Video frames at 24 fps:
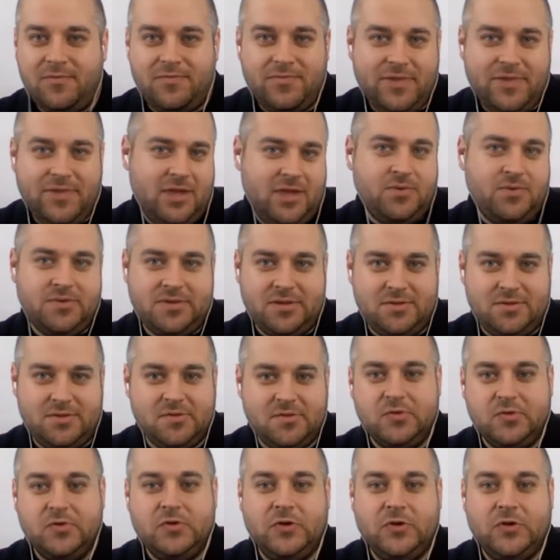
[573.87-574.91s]
he was at
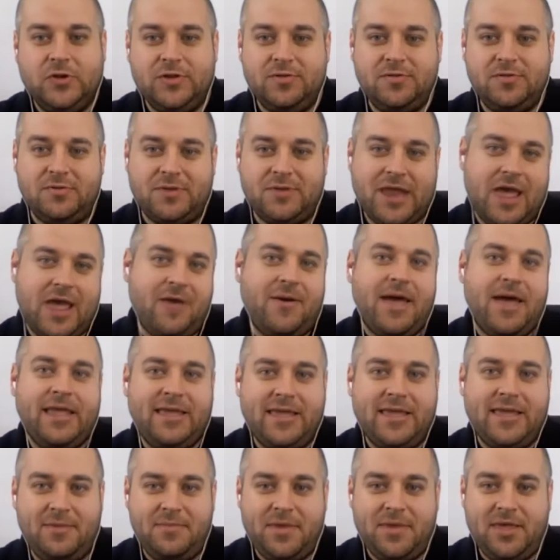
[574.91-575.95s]
school, and so now I
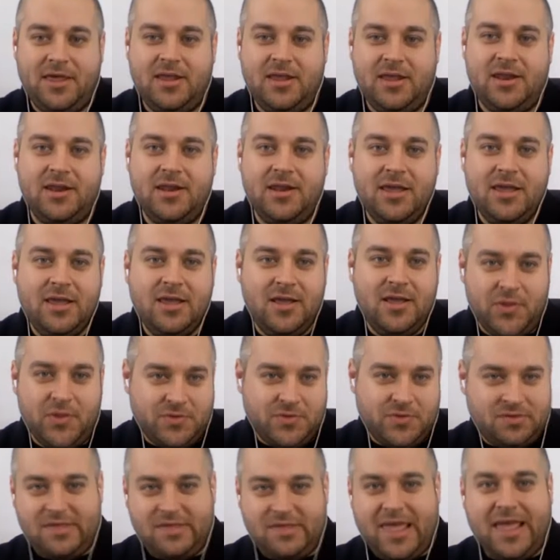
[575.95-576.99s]
came in, and there
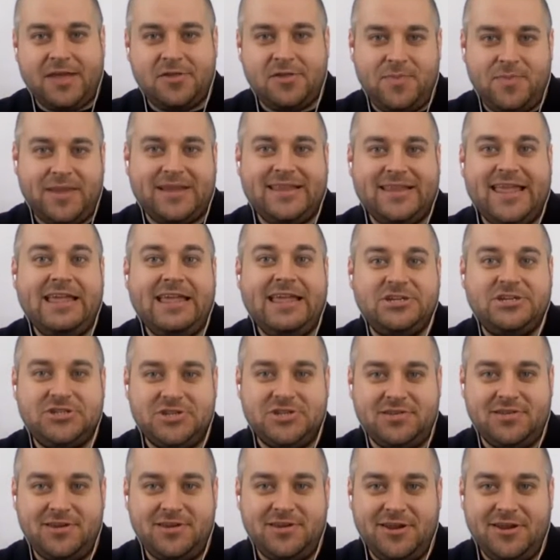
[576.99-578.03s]
was this
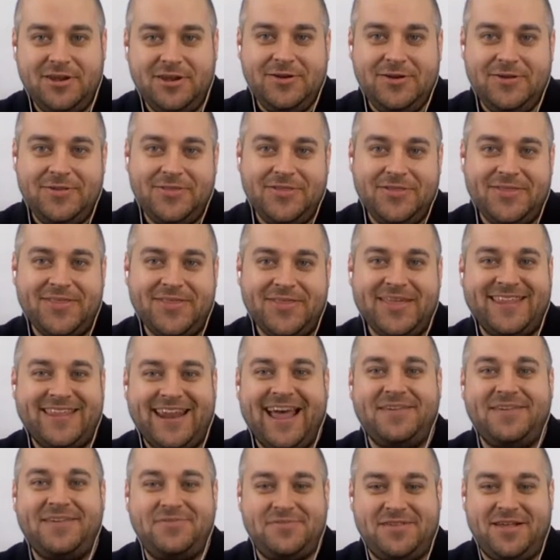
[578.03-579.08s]
expectation that
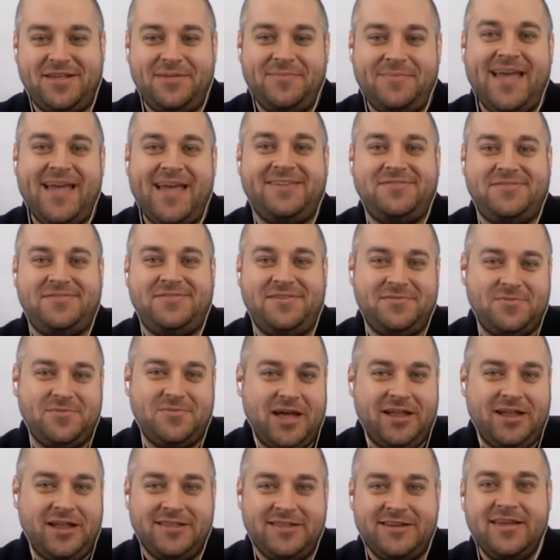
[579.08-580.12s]
I sell magazines
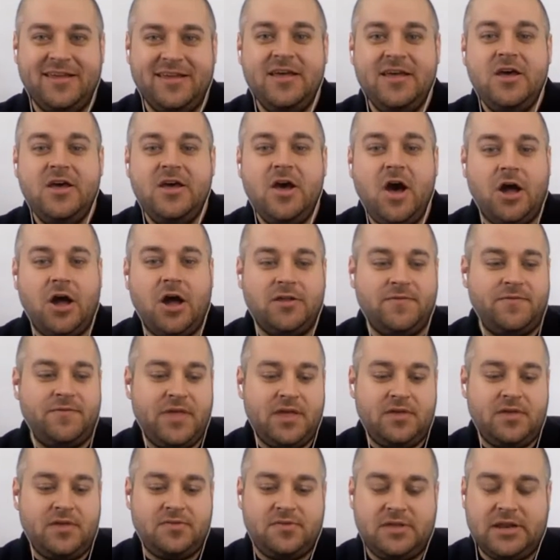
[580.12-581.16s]
well and all of
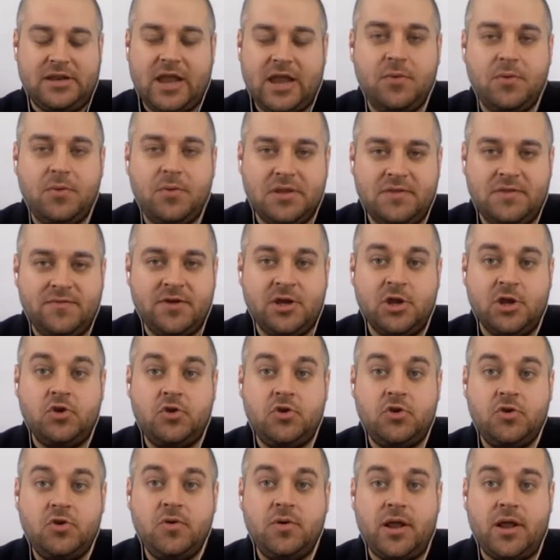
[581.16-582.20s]
this, and I wasn't even going to
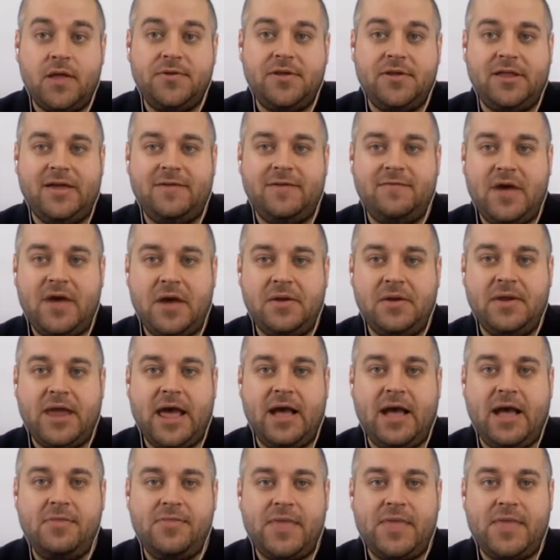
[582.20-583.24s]
do it until I found
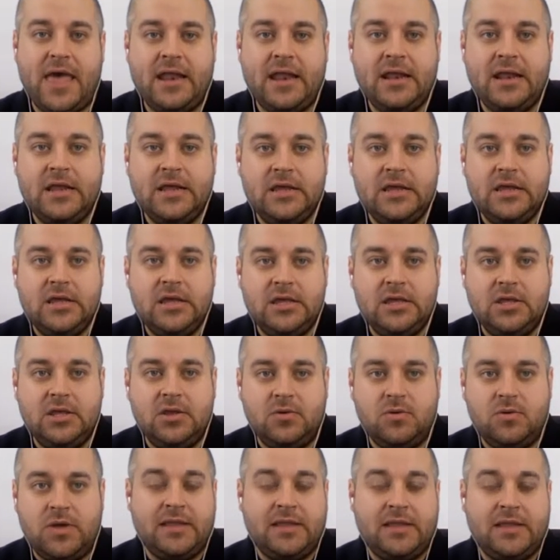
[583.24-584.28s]
out that you
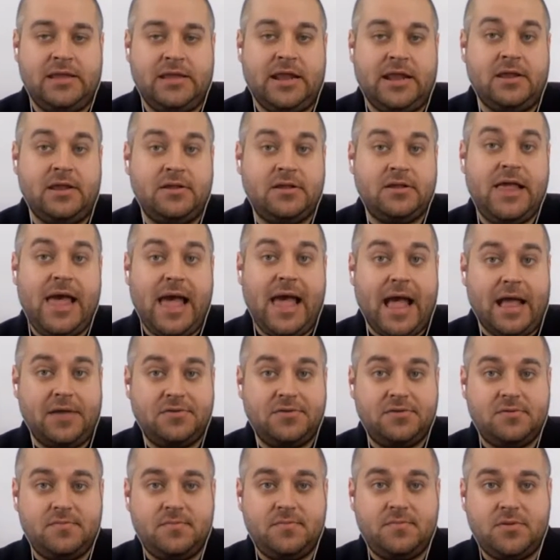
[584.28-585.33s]
got to get out of
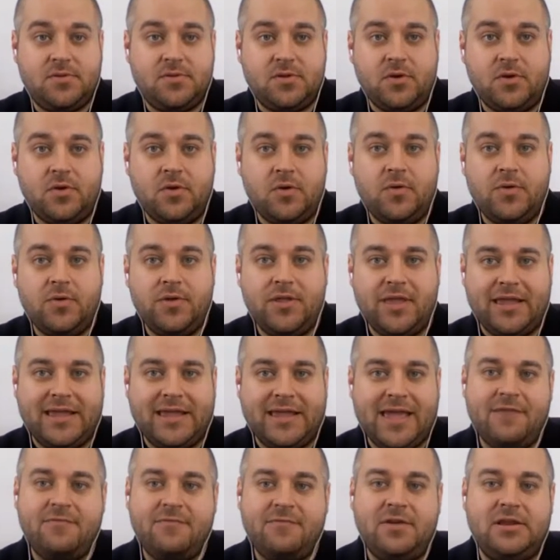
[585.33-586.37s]
class. So like
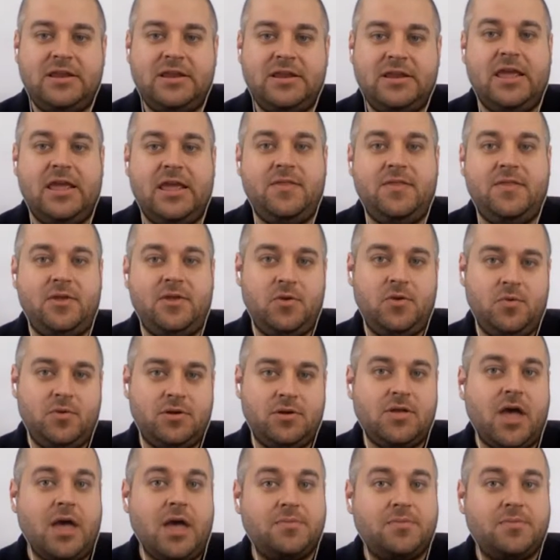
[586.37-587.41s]
every day that you were a
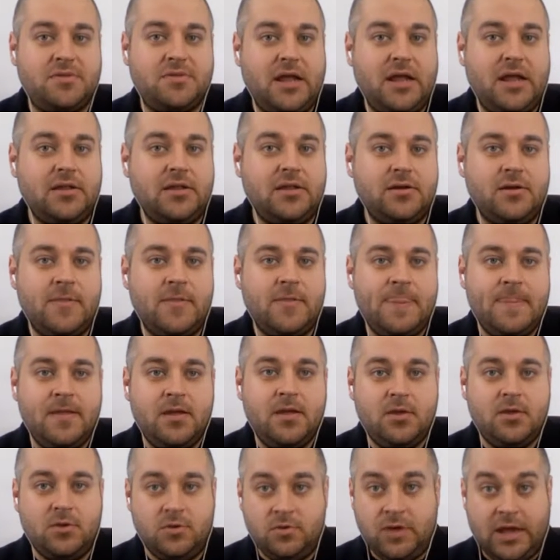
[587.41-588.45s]
top seller,
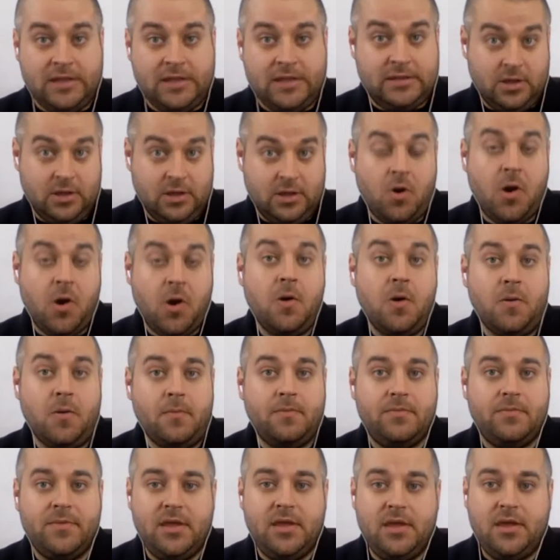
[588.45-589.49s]
you got to go home.
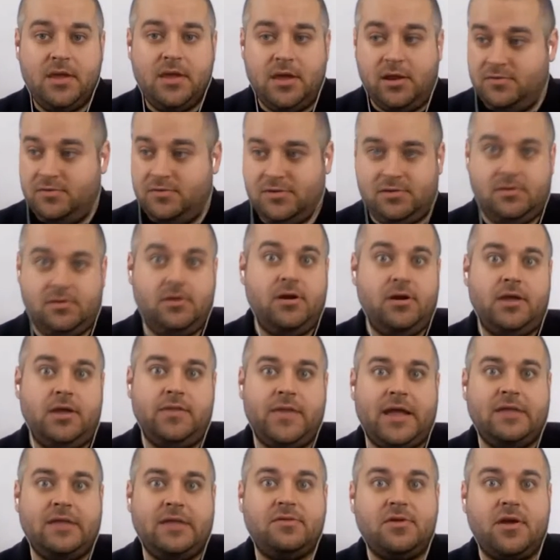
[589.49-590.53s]
And I was like, all right,
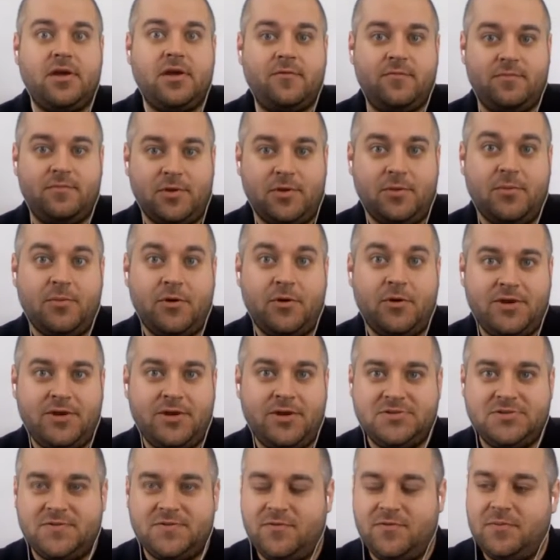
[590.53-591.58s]
that's enough
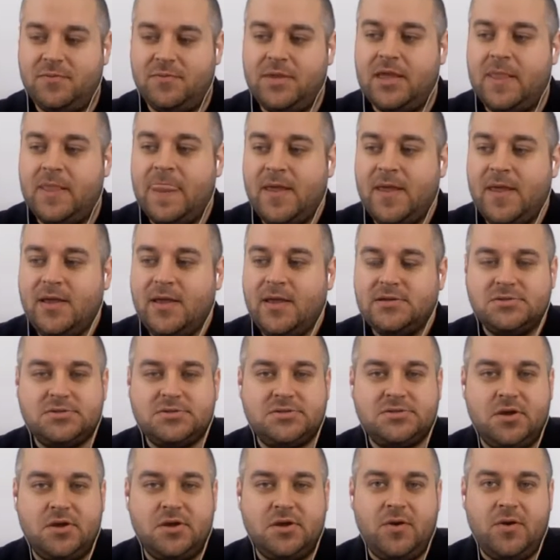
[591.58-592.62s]
motivation for me.
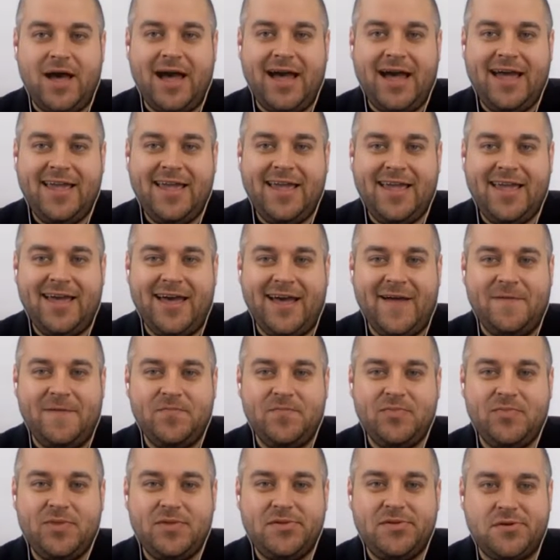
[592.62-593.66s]
So I
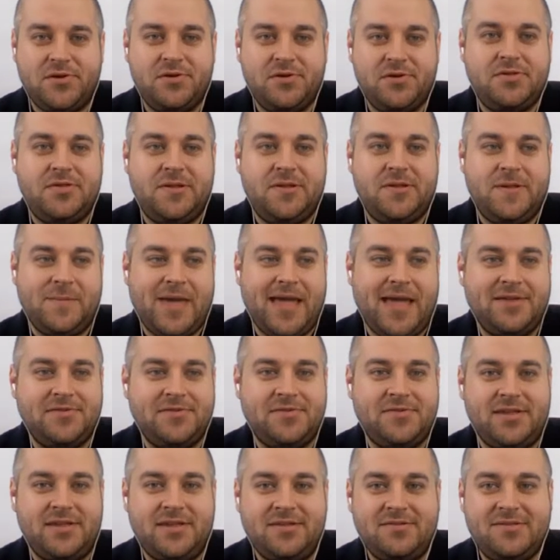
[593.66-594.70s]
started selling
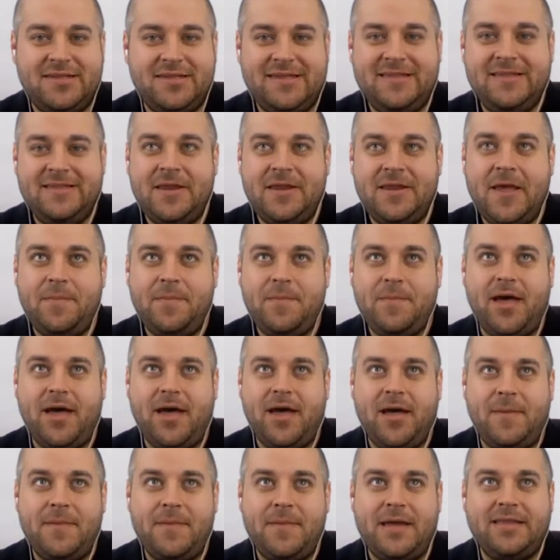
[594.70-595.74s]
magazines, ended up
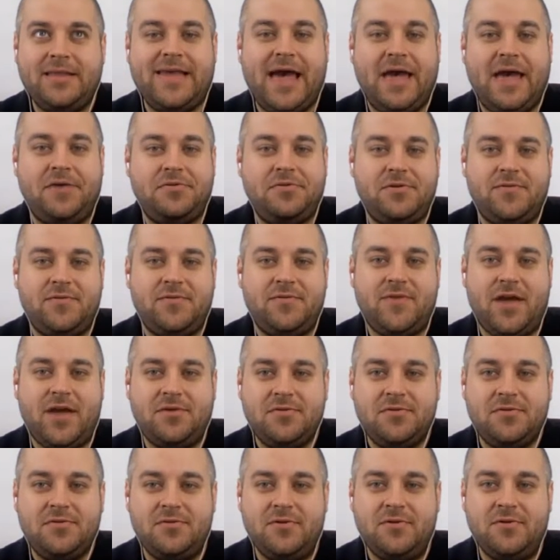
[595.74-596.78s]
my last year of high
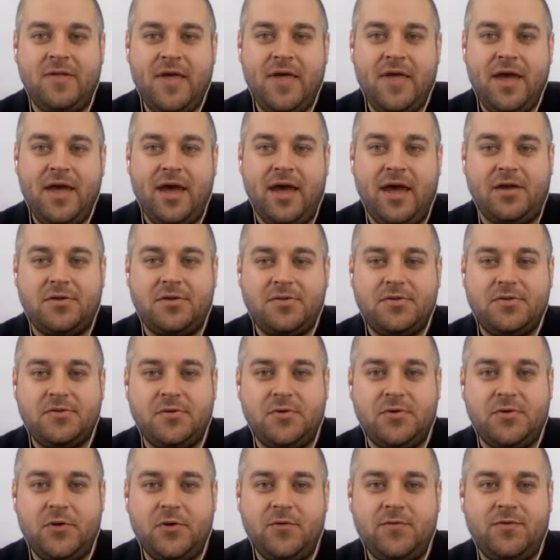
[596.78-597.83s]
school,
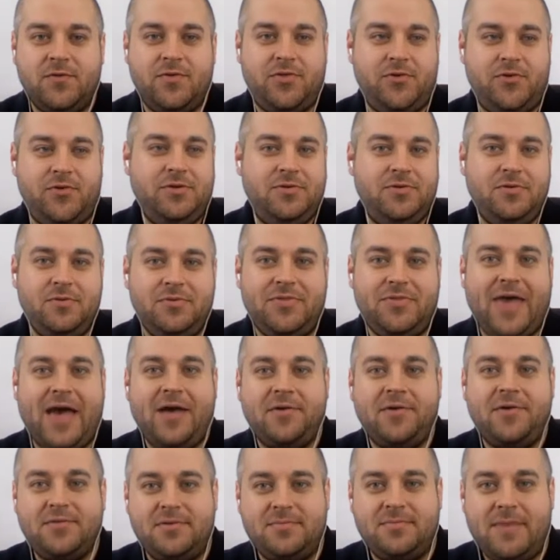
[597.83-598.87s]
sold over
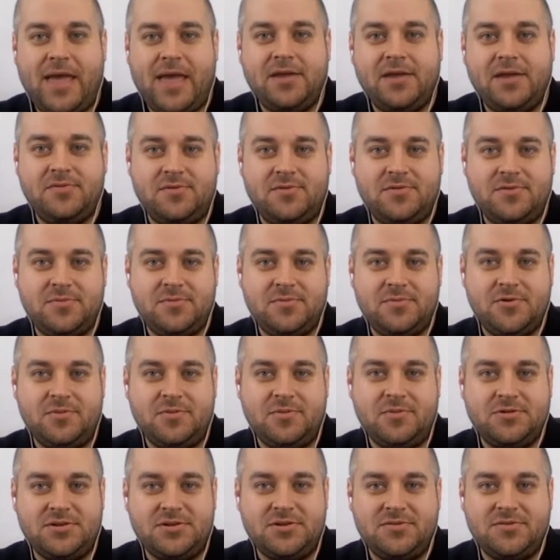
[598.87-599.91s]
32,000 magazine
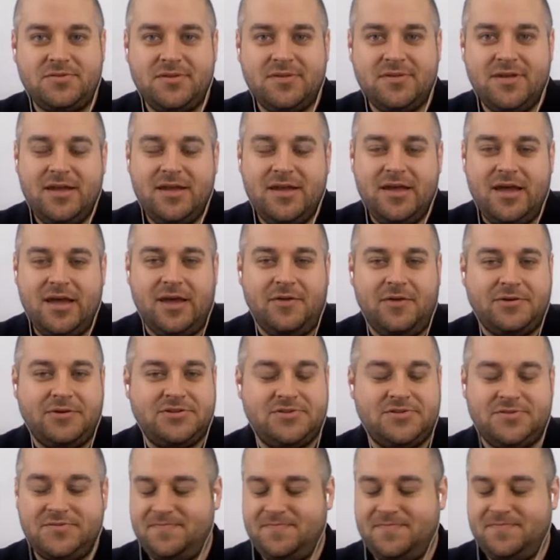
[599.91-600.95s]
subscriptions,
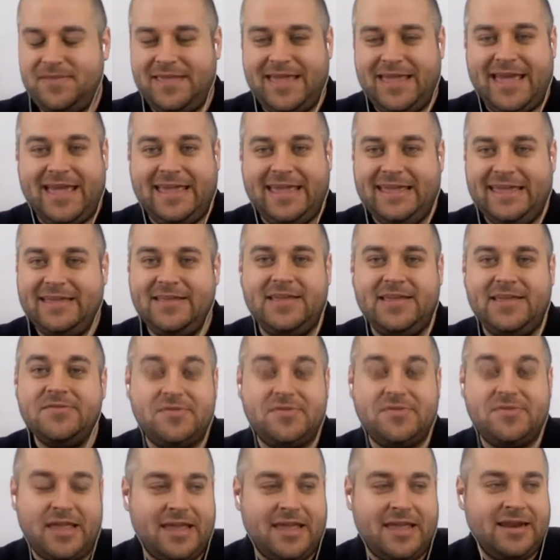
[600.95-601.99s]
which is,
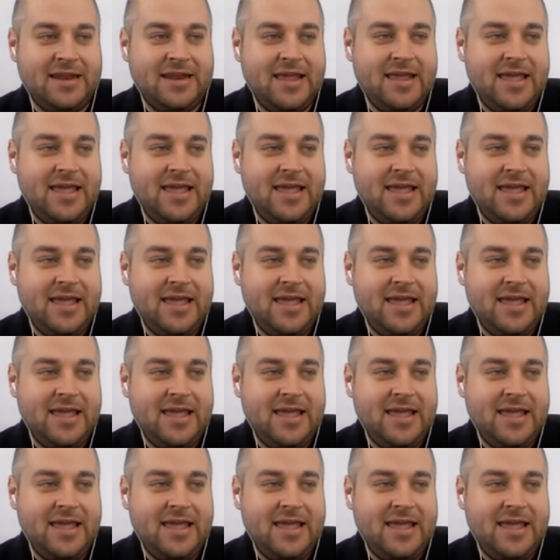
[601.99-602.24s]
insane.